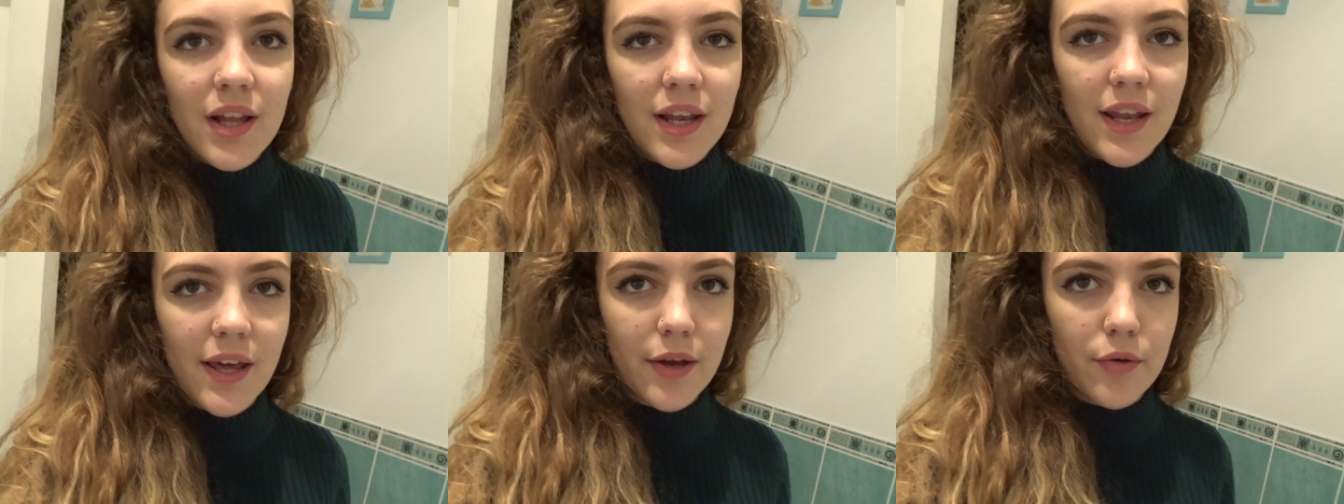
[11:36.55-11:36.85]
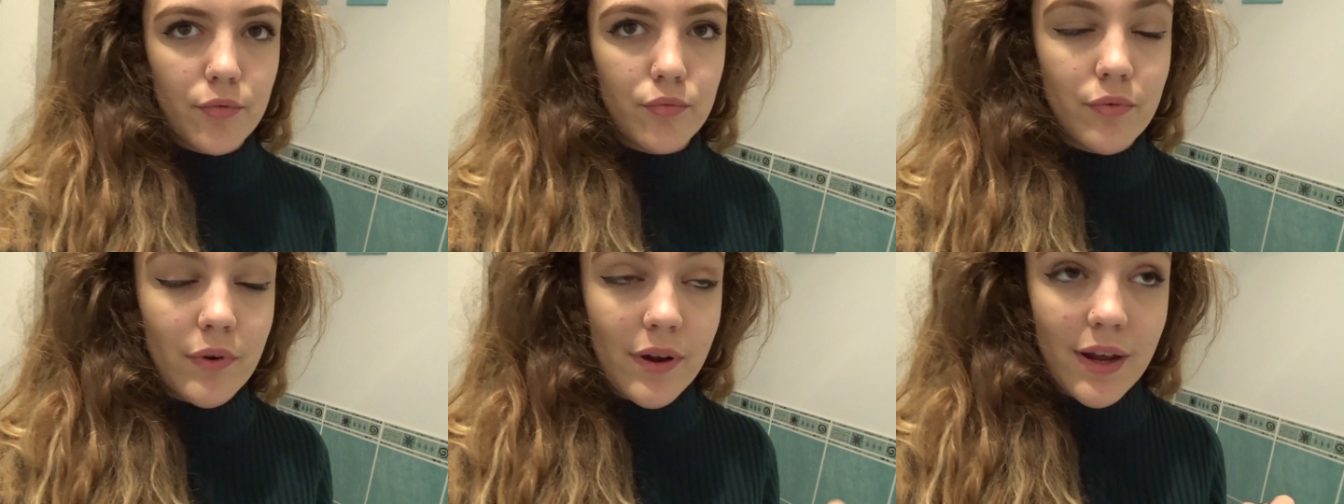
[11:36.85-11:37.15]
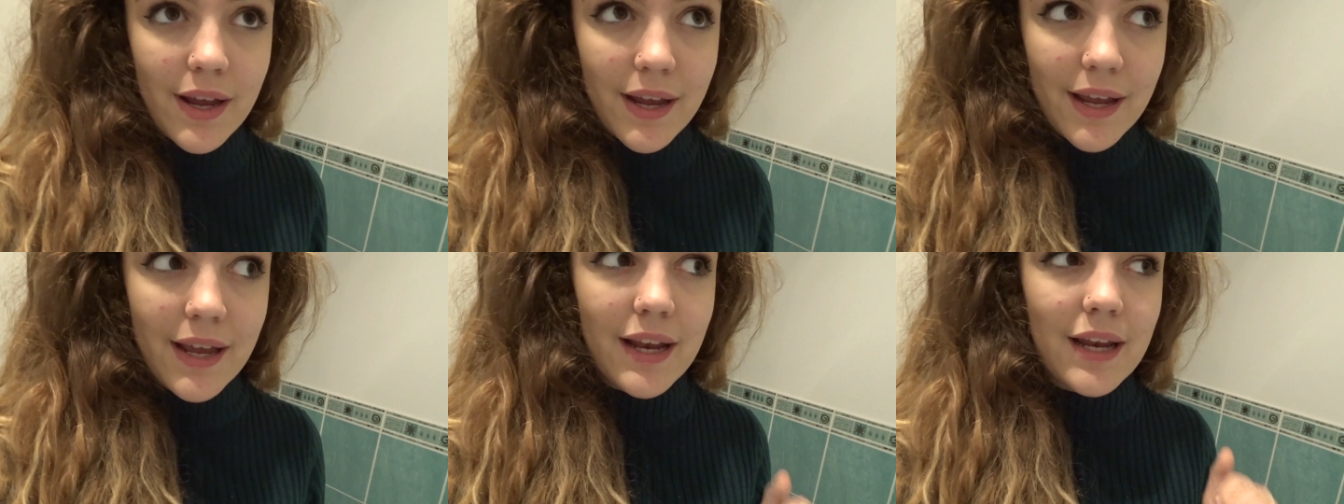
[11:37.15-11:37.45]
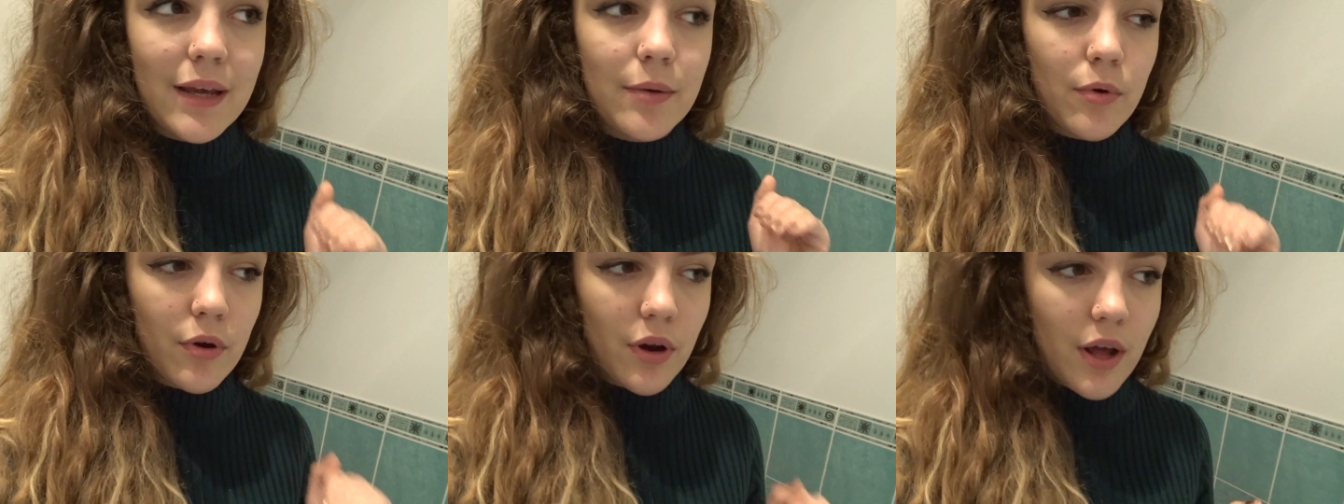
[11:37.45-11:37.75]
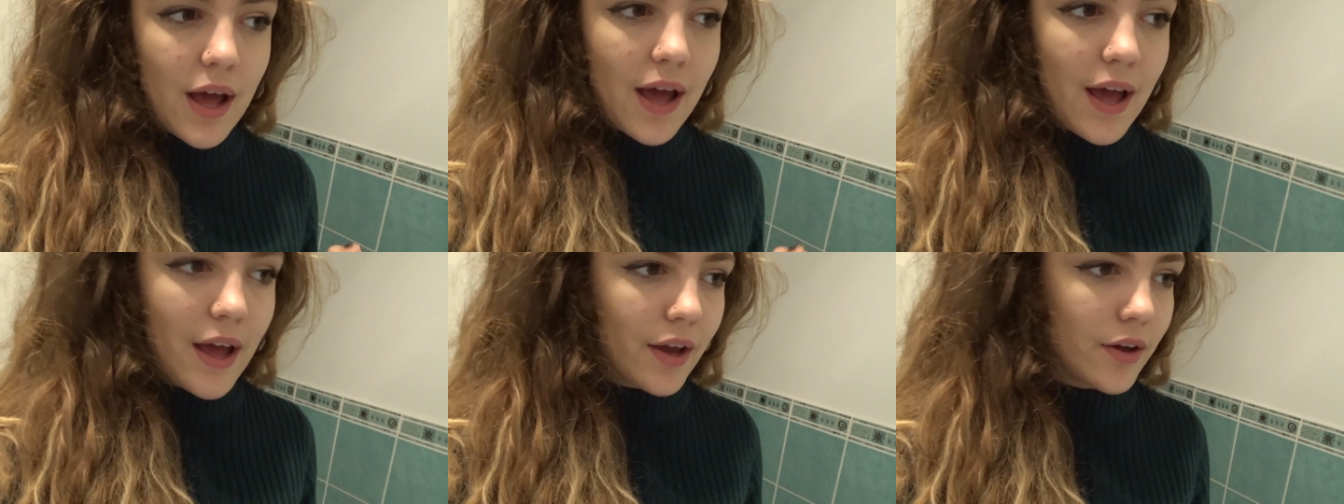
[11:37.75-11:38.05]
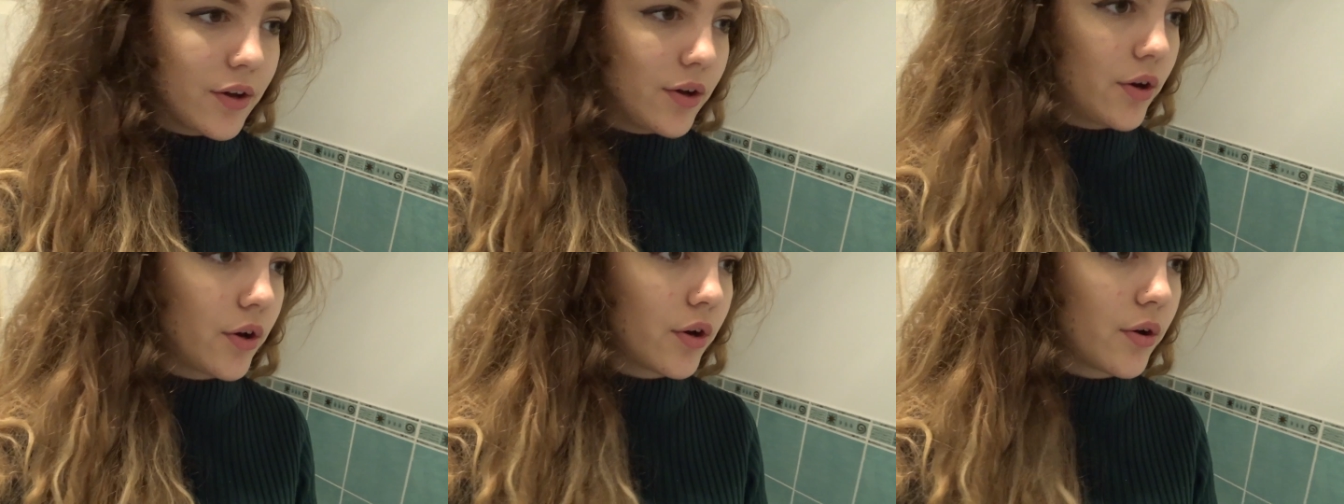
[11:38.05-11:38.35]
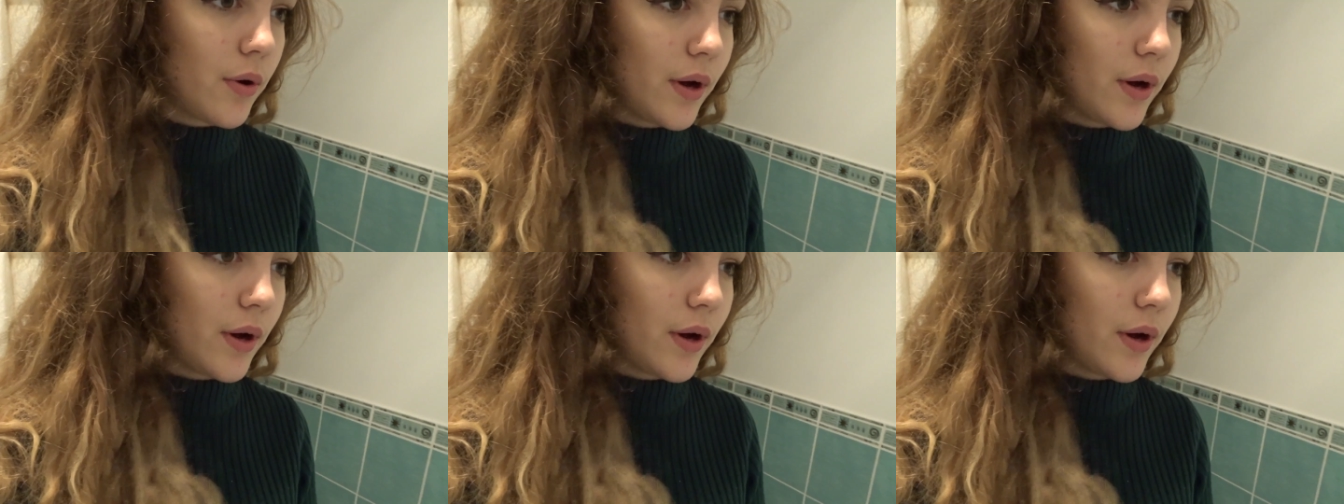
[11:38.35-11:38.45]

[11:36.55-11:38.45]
Like really want a haircut,